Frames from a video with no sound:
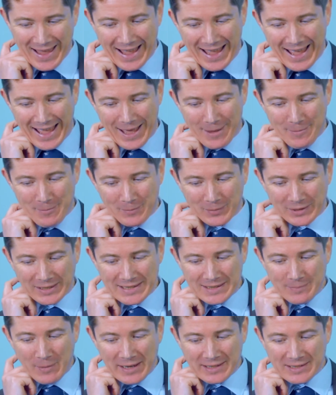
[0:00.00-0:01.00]
But
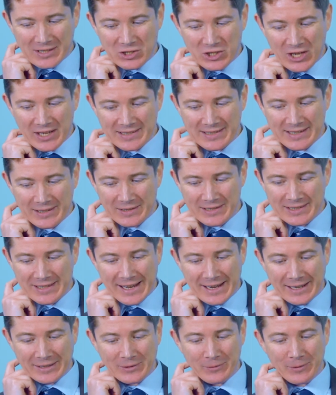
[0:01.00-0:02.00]
this might suggest they're
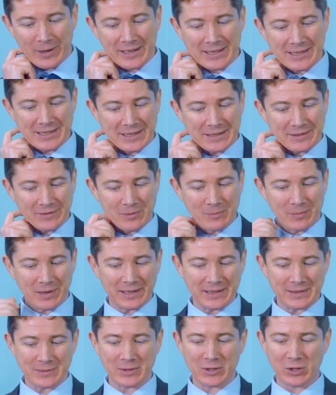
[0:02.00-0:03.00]
staying on the right side of
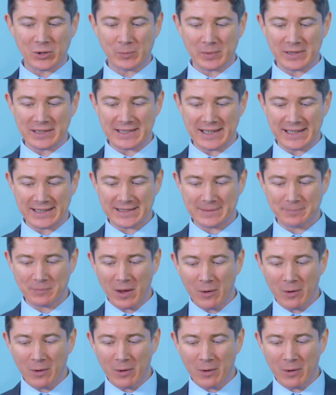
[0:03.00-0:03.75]
compliance with the Companies Act.